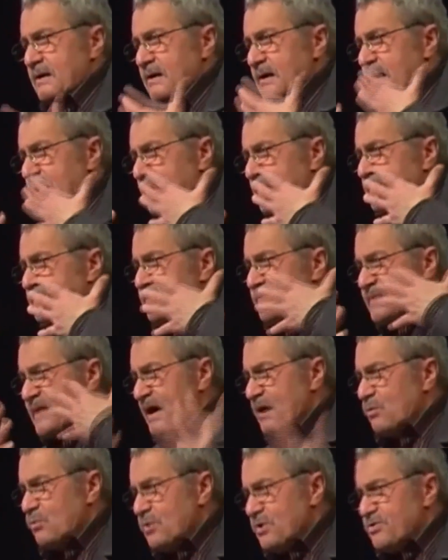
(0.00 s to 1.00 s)

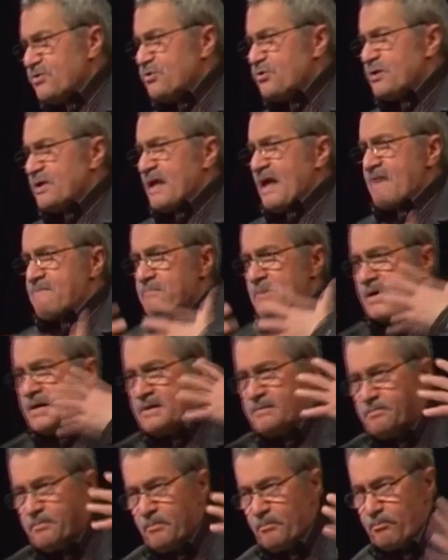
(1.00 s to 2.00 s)
dealt with, you can have
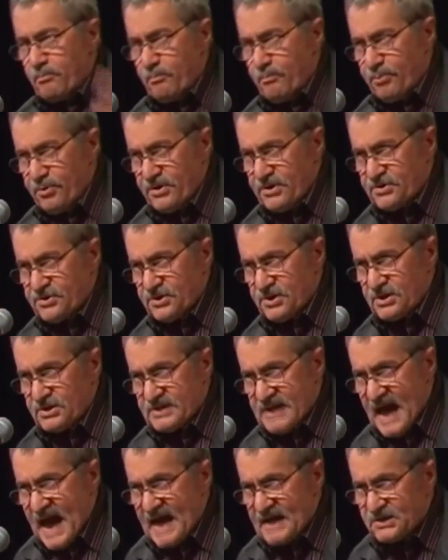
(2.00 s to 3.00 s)
money put into the
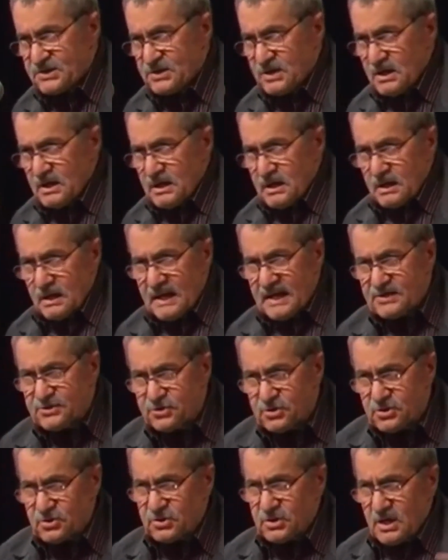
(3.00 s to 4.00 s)
tax
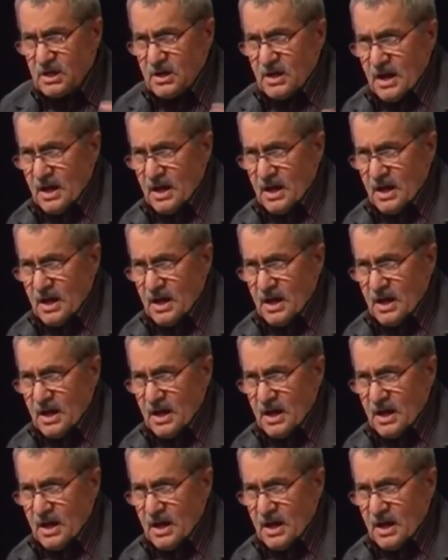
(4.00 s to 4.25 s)
ledgers,